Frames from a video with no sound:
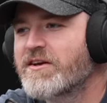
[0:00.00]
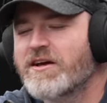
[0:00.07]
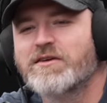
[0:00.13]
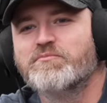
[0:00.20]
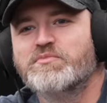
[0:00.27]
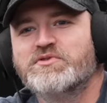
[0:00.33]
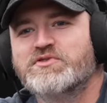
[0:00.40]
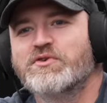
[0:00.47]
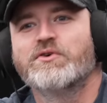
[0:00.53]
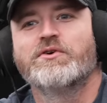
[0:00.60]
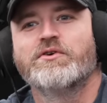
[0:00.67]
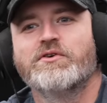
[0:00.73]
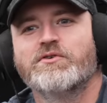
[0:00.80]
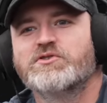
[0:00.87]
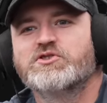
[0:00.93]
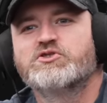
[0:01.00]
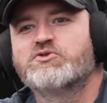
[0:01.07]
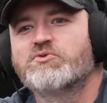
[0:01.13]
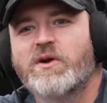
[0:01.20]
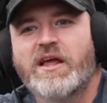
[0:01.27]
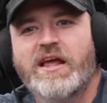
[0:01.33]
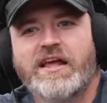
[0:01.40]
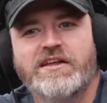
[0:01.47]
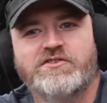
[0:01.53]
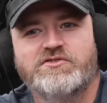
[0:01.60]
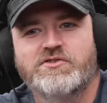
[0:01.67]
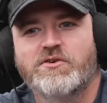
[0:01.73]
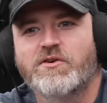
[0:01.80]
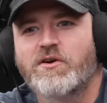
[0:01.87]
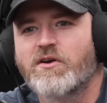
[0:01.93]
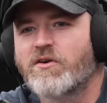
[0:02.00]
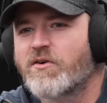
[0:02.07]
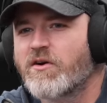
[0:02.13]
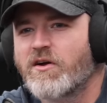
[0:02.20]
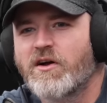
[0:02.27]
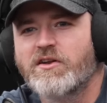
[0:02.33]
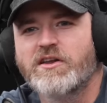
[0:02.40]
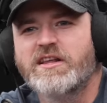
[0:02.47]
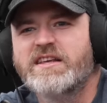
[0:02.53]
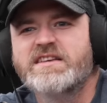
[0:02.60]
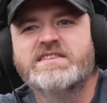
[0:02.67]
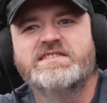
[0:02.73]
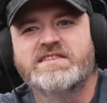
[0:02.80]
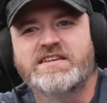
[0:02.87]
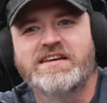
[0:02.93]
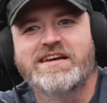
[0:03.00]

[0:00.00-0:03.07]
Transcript: absurd or strange or uneasy.